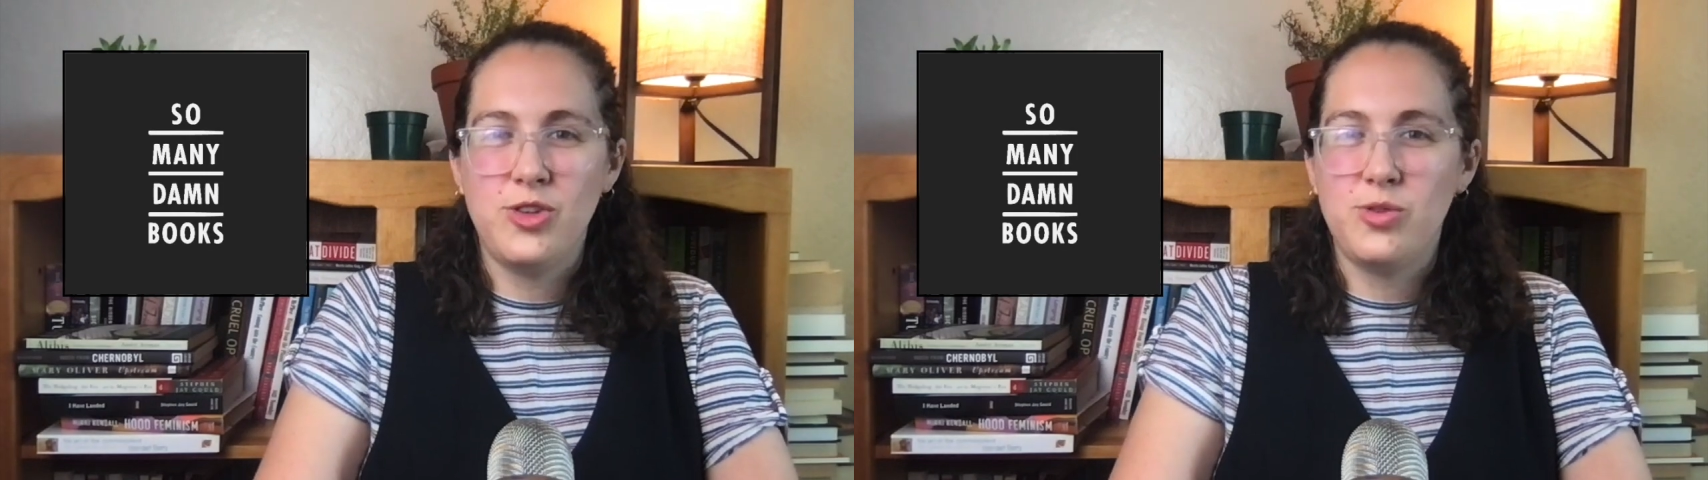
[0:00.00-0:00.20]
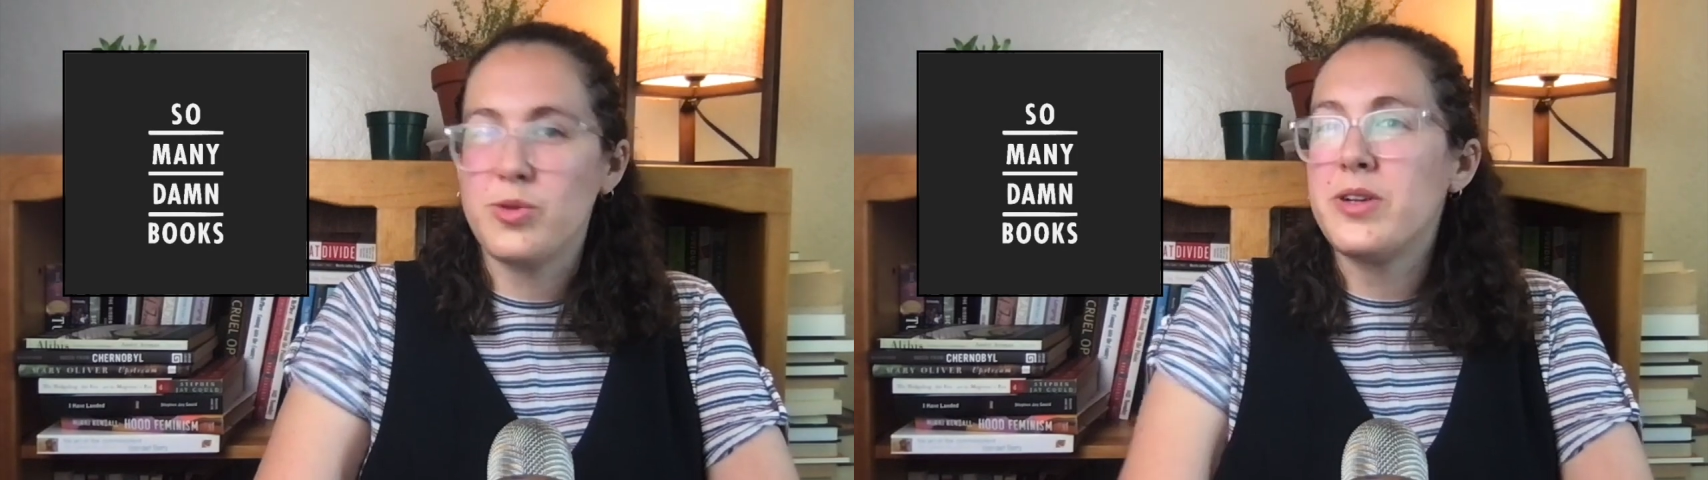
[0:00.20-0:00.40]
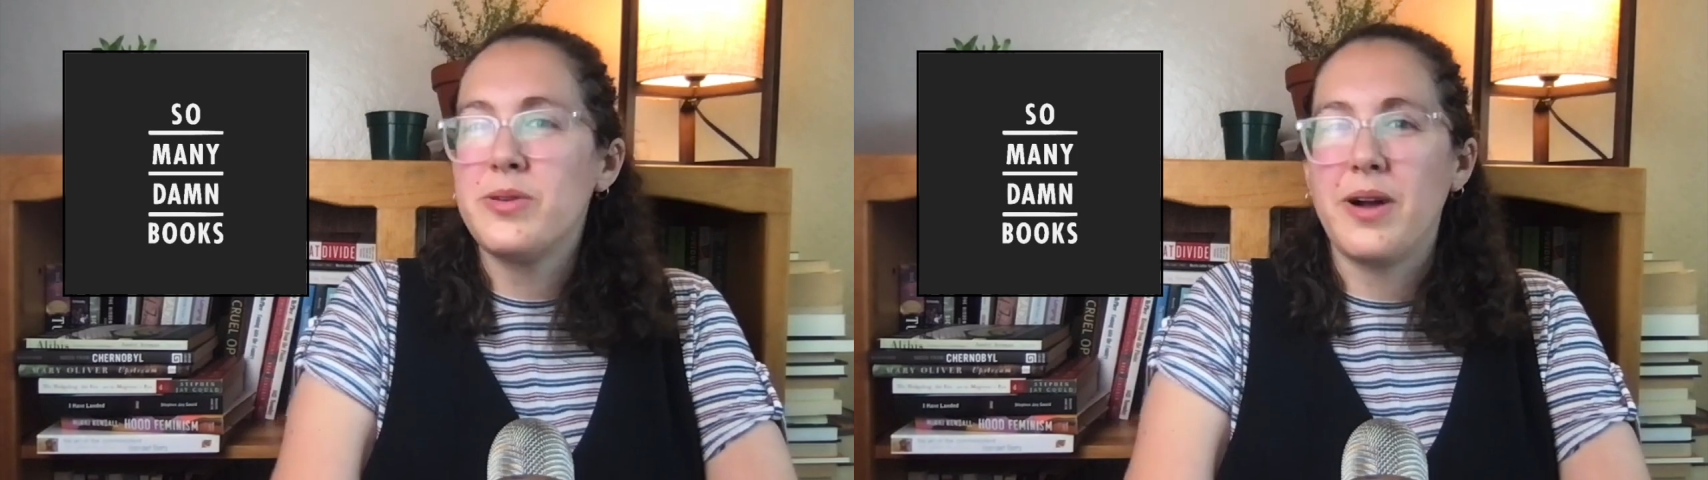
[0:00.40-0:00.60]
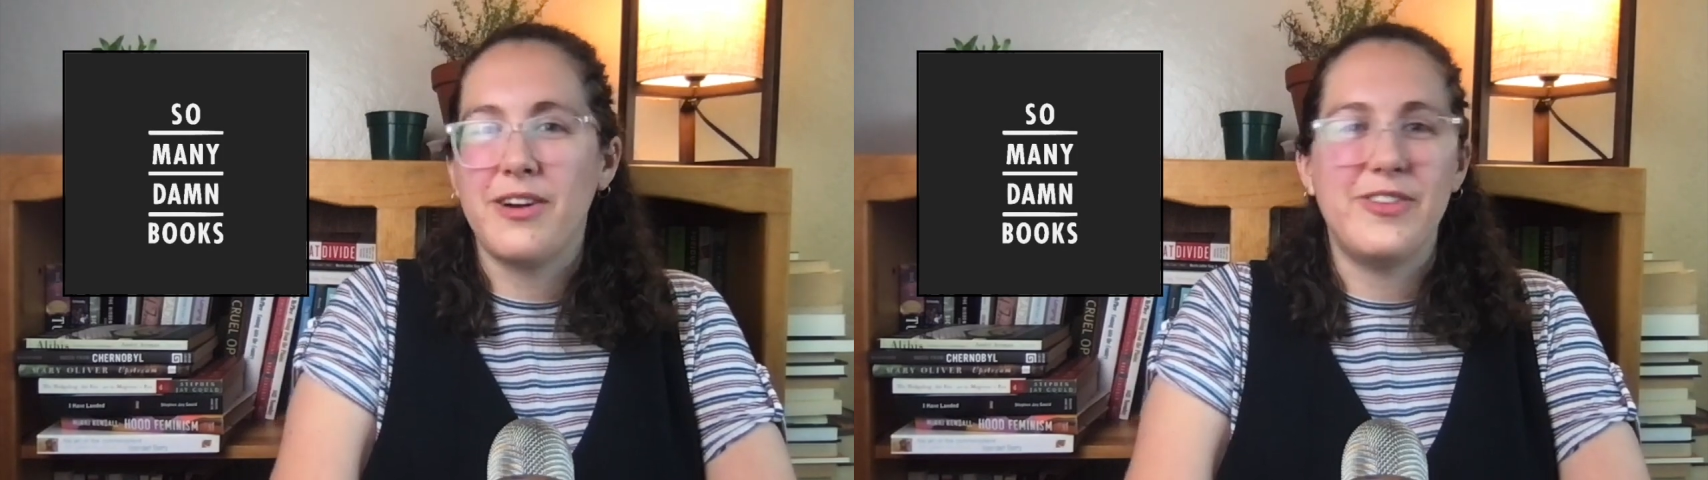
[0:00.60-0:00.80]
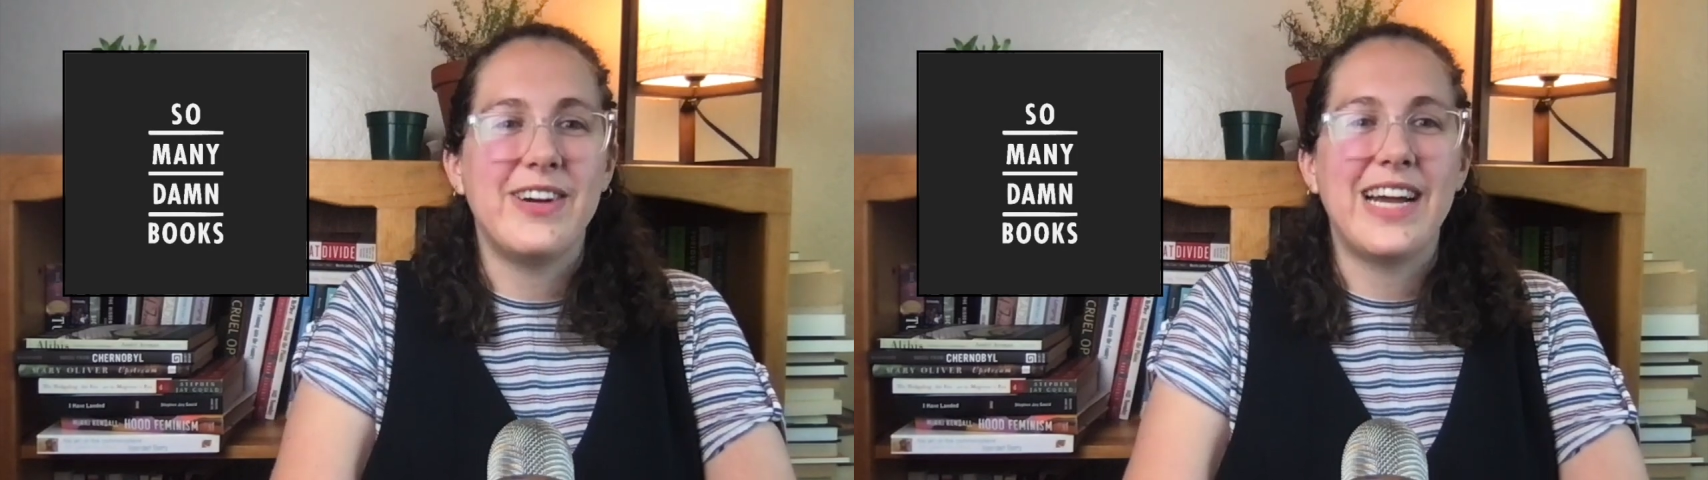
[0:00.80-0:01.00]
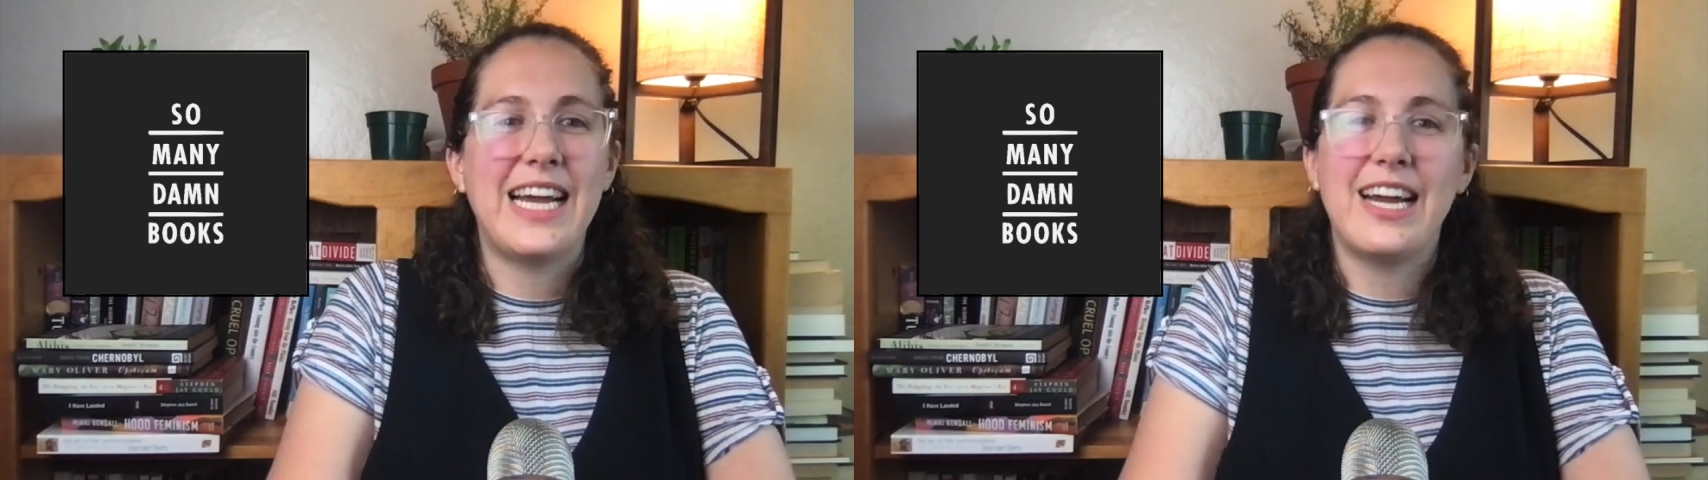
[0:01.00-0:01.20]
Drew are very